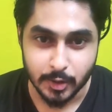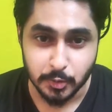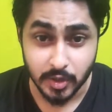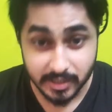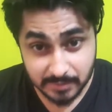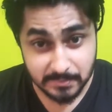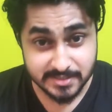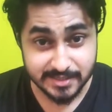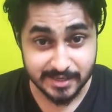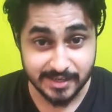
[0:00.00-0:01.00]
do 100
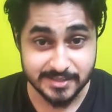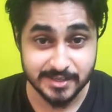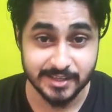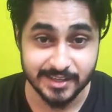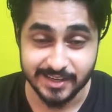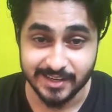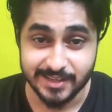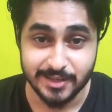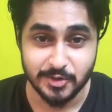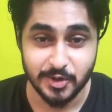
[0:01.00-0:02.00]
percentiles in
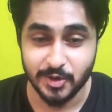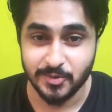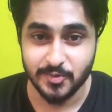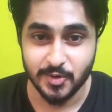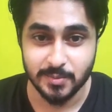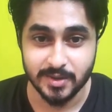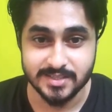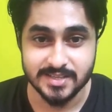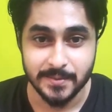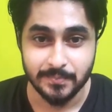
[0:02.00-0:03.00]
3 or 4
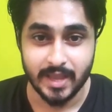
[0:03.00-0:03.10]
months.